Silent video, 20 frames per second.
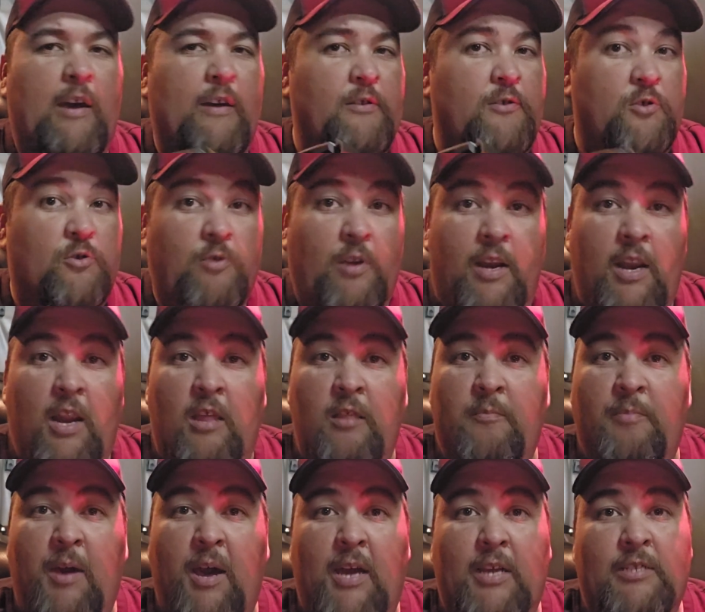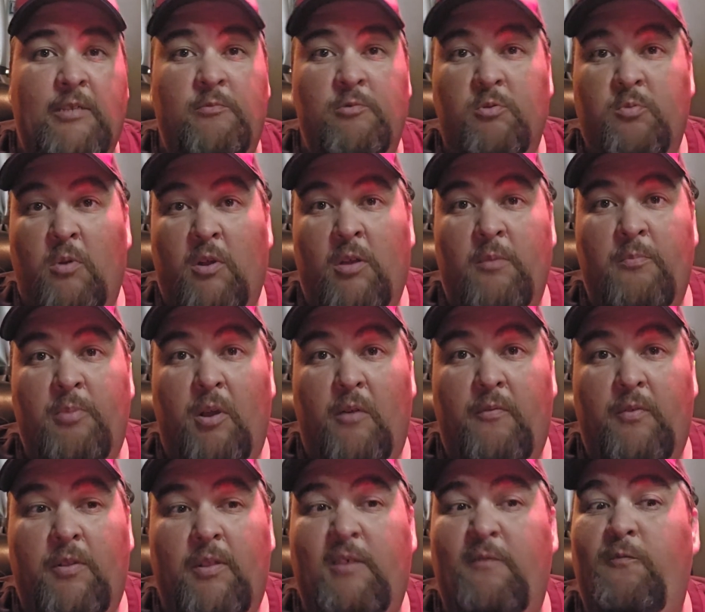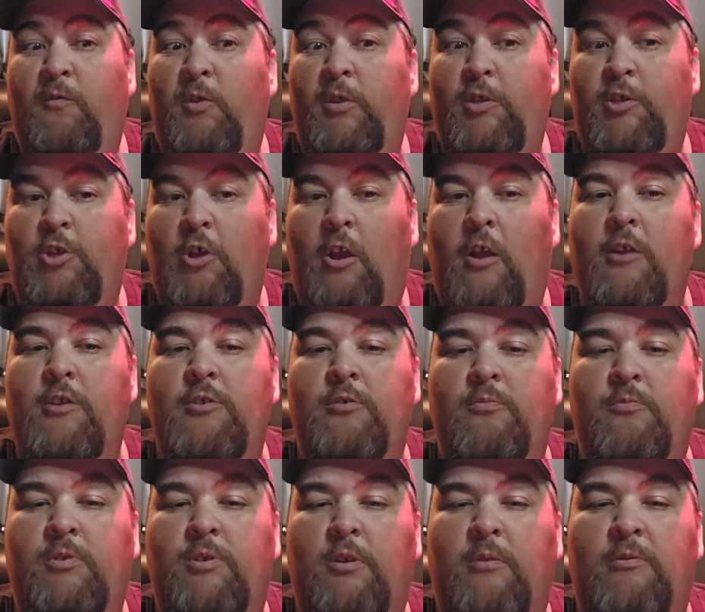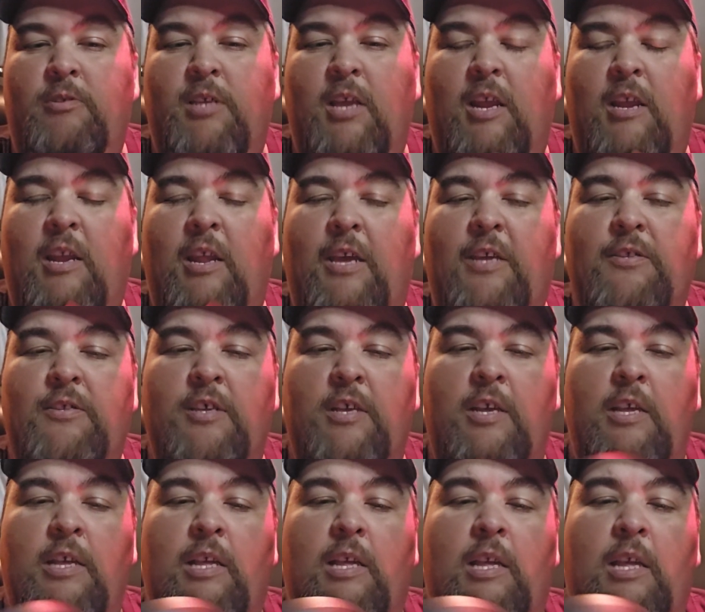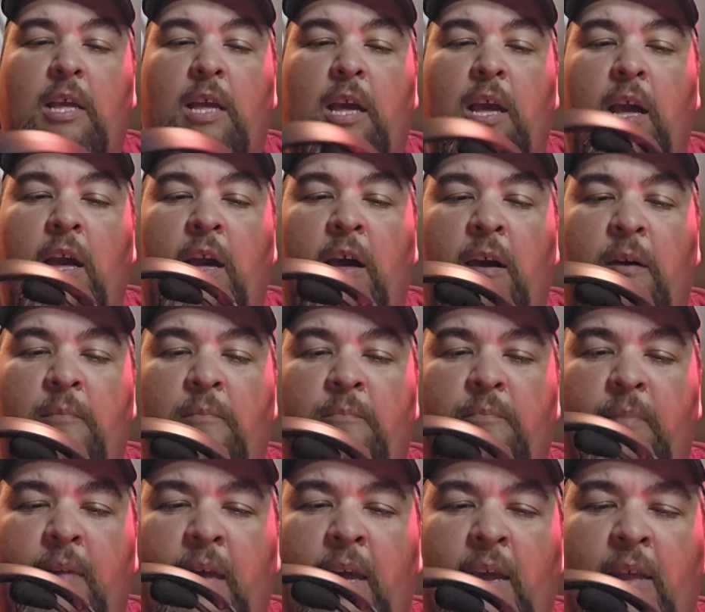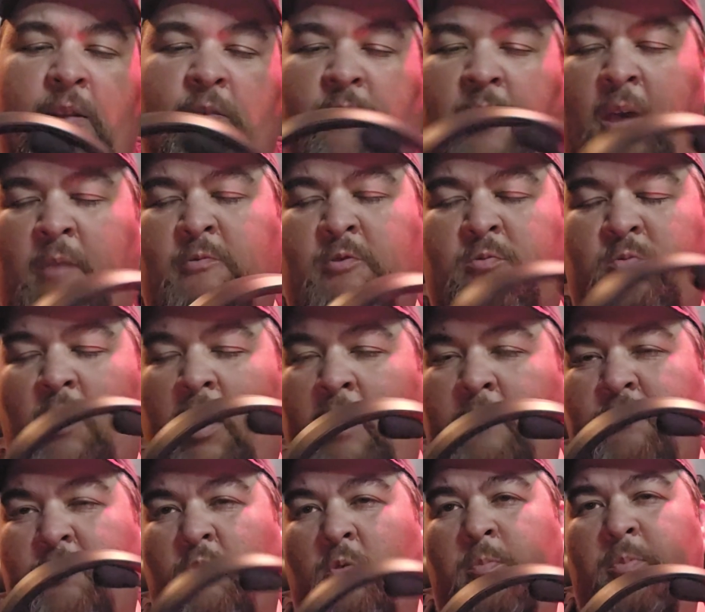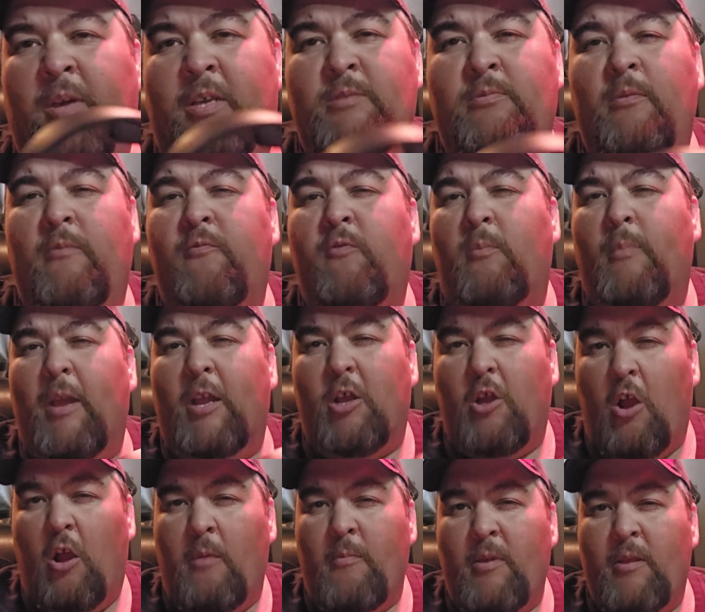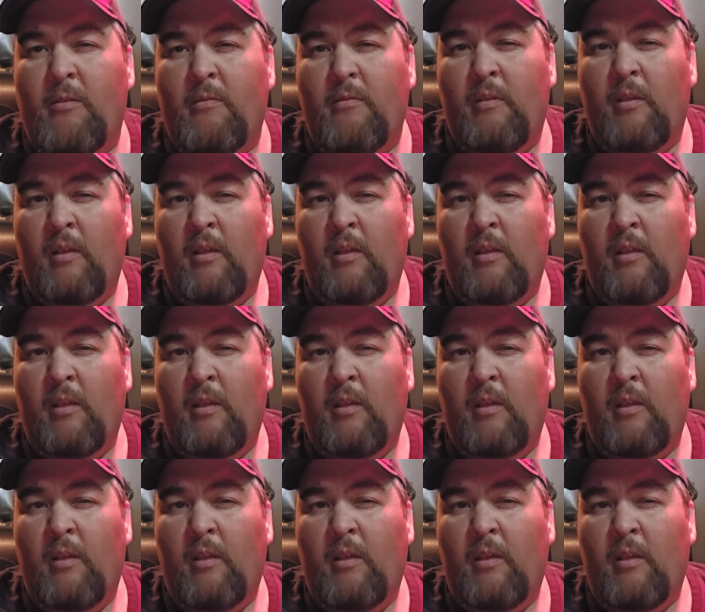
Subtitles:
straight out of the box. It was working perfectly, fully charged, which was kind of nice. And it was a replacement for my Garmin,